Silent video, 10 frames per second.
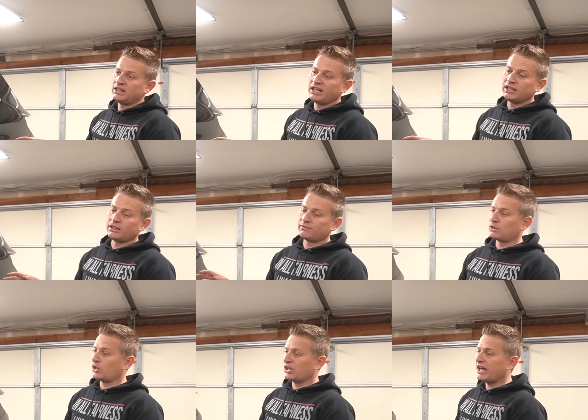then
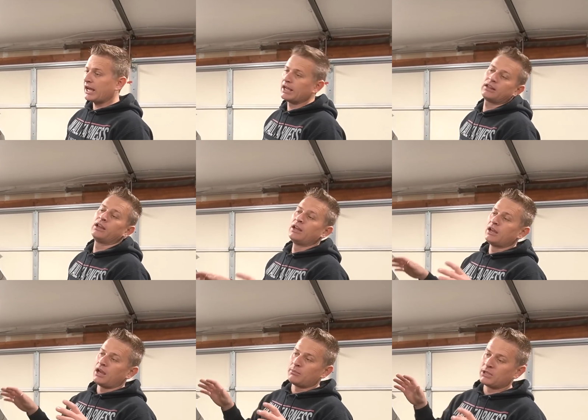after that
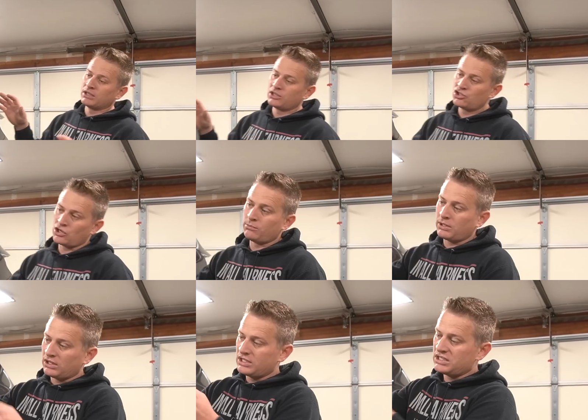I'm gonna jump
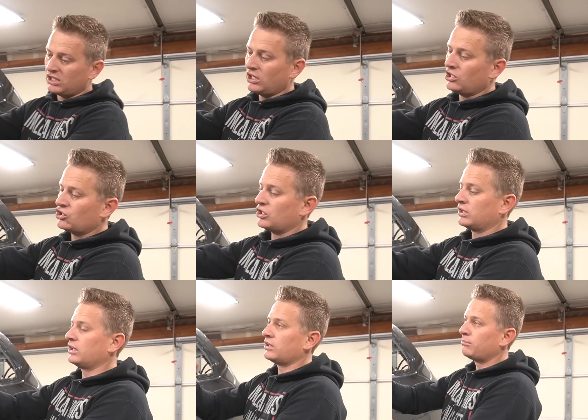on this hinge
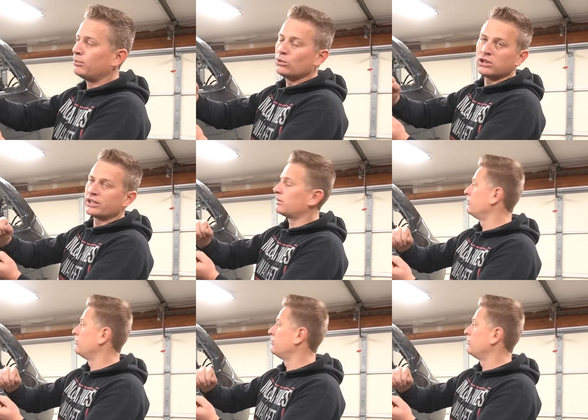and gonna pull a little